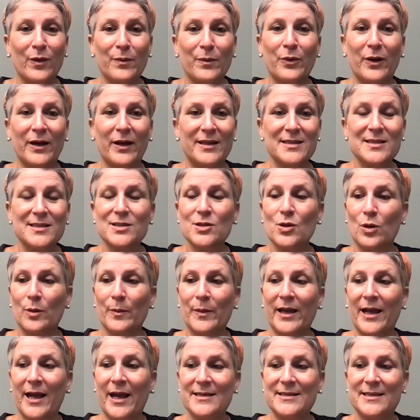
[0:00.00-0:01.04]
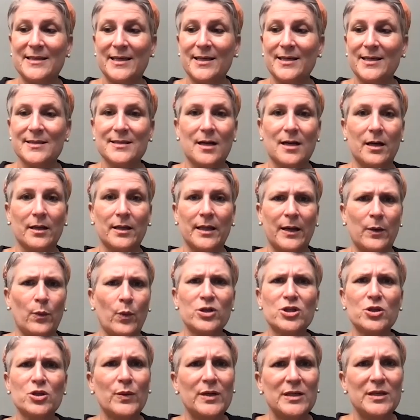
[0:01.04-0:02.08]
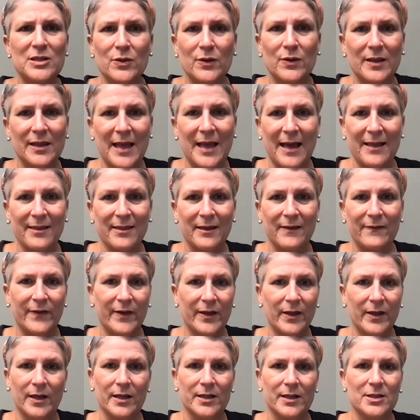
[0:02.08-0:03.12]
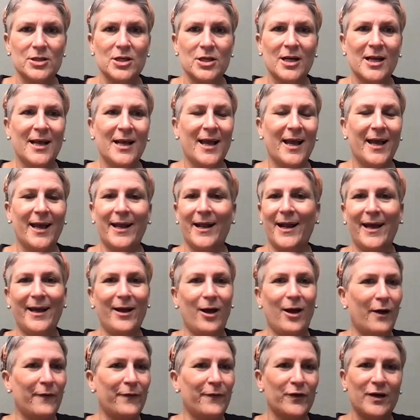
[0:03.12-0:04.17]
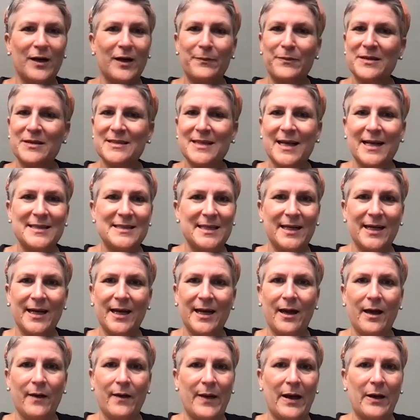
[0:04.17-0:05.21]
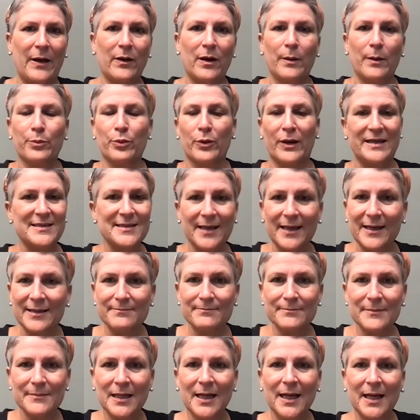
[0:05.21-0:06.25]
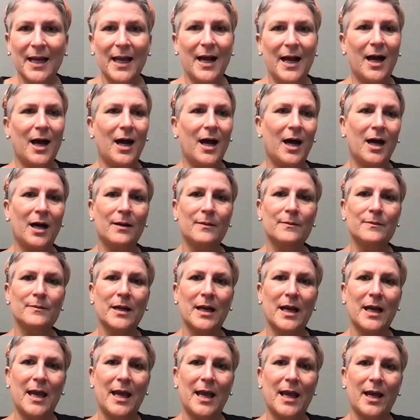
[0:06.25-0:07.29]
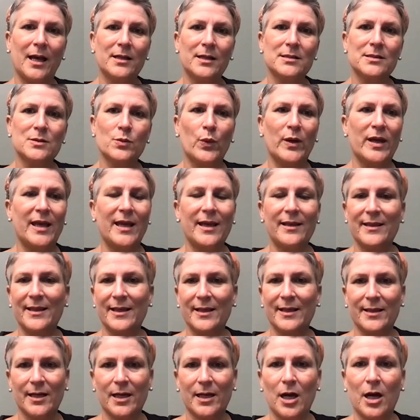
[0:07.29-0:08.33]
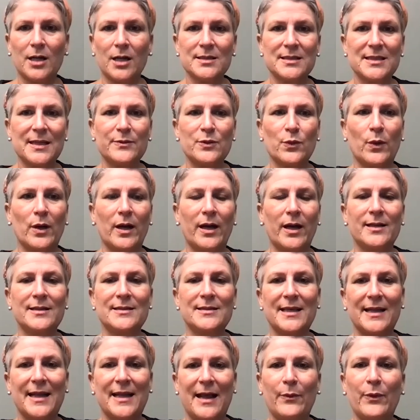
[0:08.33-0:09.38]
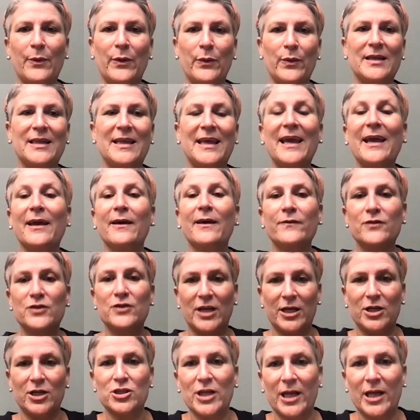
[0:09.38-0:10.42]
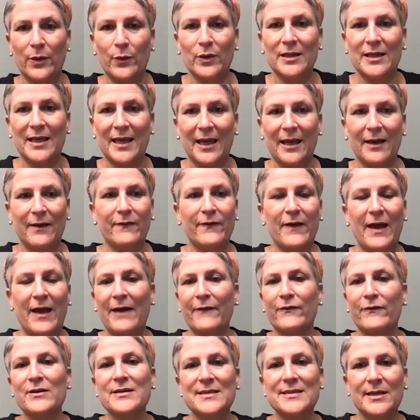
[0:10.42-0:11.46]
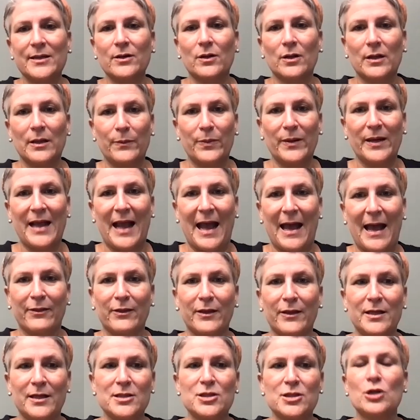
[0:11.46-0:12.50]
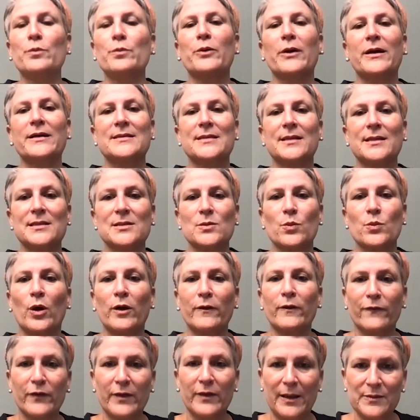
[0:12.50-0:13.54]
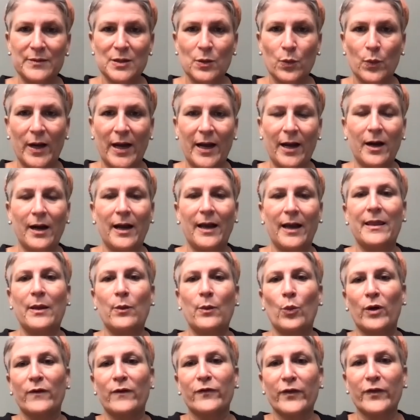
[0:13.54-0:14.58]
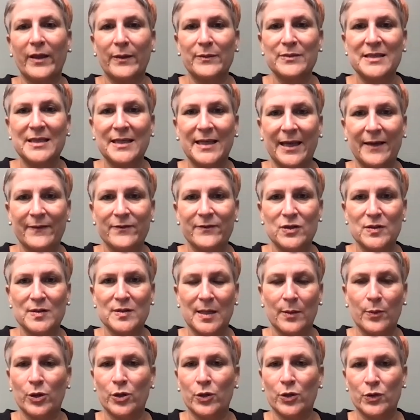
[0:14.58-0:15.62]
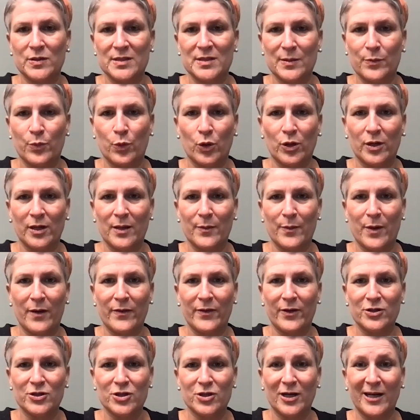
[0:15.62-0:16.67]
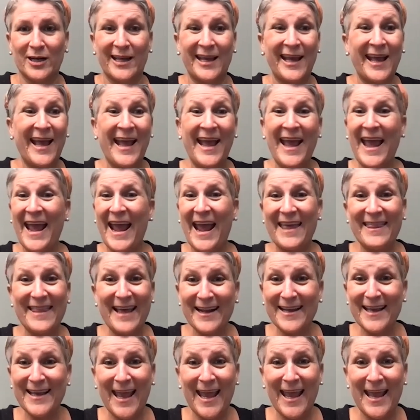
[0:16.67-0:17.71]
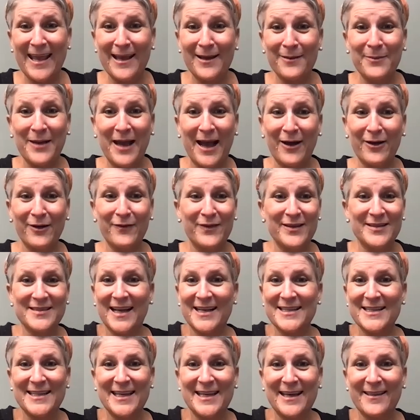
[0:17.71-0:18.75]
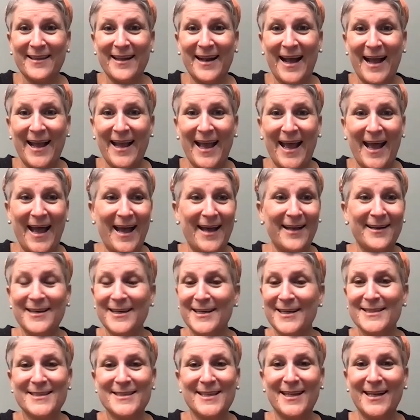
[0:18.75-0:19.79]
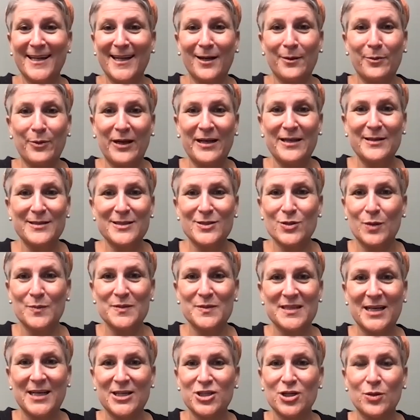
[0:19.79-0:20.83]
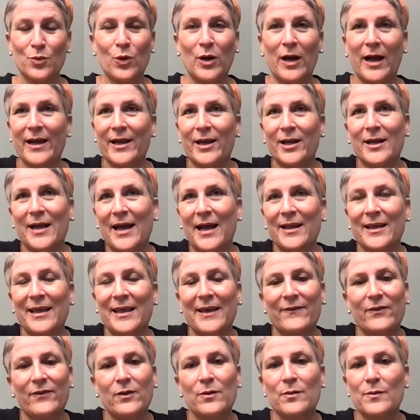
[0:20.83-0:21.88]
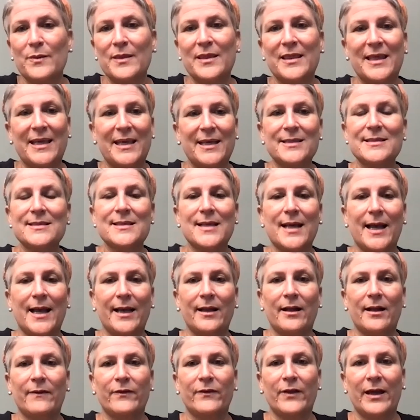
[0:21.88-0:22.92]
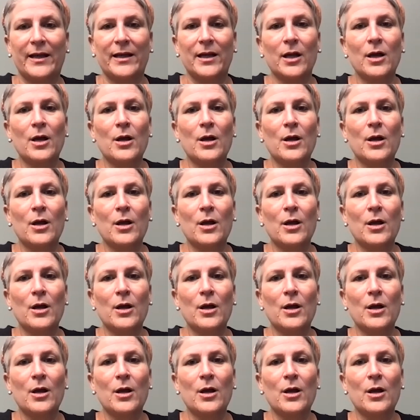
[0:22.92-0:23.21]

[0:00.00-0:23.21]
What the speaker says: were brainstorming ideas on like, what should we do in the athlete village? And I offered up this idea about a bracelet. And the concept was that we would give, J&J would give every single Olympic athlete 2 bracelets, one for them to wear and then one for them to give to someone who'd supported them on their journey. And that came out of this idea that I had sitting in a brainstorm session where I could kind of give them the insight of like,